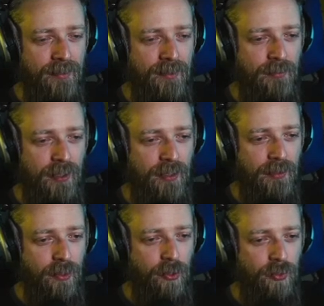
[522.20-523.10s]
One of
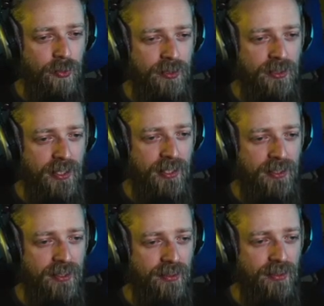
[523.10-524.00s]
the coolest
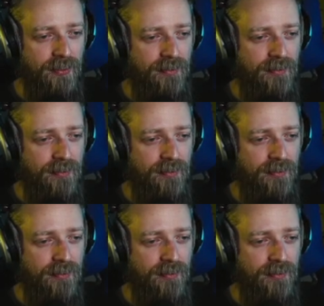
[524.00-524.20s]
things to do.